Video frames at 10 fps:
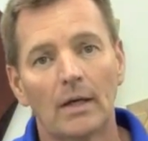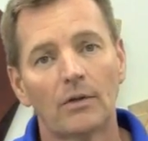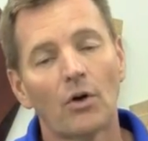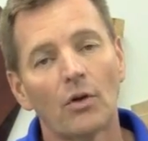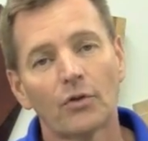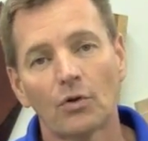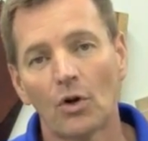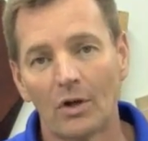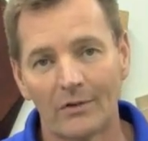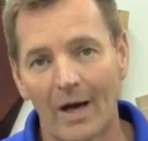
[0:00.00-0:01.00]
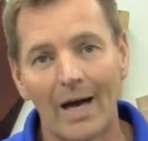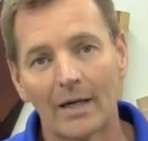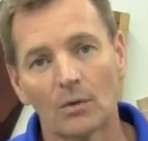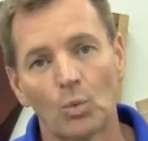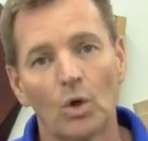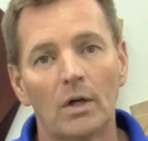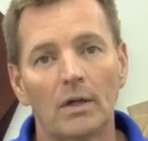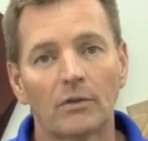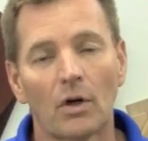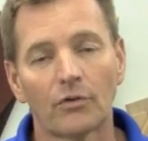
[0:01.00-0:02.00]
It's also known as ironwood.
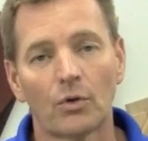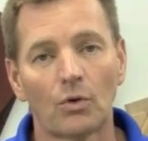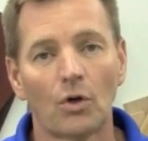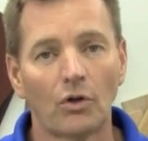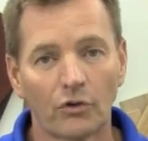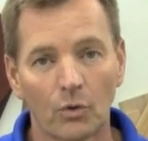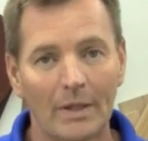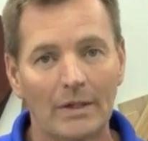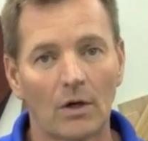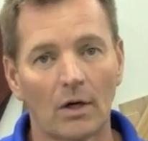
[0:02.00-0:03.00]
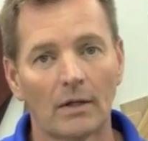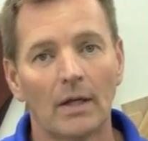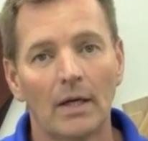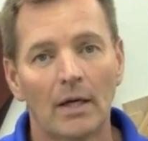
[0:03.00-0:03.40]
It's also known as greenheart.